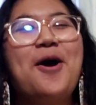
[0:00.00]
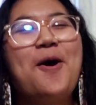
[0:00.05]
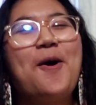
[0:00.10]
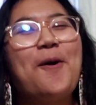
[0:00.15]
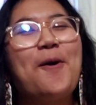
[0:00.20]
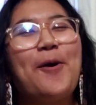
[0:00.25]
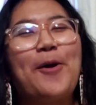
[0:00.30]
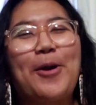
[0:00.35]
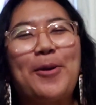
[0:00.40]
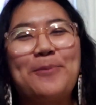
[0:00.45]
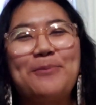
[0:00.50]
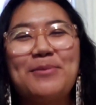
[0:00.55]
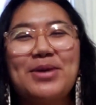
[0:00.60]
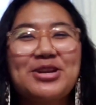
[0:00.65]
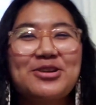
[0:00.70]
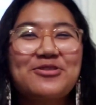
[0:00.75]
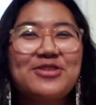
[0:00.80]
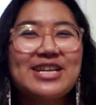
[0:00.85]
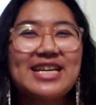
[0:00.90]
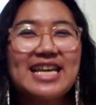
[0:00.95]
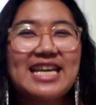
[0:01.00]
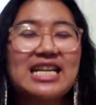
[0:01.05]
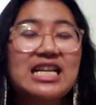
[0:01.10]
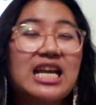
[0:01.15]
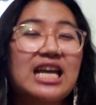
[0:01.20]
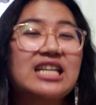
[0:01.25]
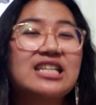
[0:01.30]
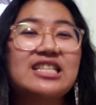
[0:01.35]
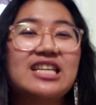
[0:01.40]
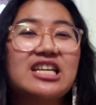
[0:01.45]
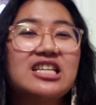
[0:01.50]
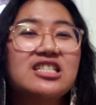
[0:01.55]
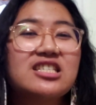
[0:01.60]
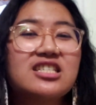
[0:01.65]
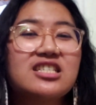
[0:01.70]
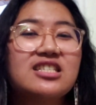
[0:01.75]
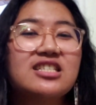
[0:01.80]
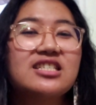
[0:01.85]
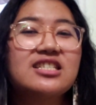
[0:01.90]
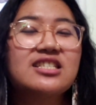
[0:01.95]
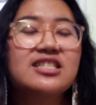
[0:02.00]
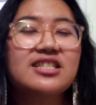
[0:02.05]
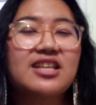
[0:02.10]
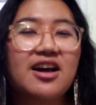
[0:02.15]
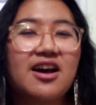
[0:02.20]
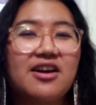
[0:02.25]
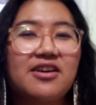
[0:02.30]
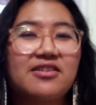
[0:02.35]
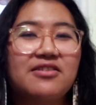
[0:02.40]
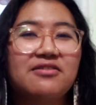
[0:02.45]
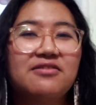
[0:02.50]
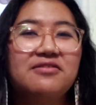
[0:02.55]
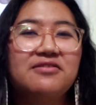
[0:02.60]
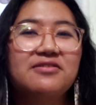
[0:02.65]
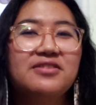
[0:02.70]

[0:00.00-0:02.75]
or muttering incantations of,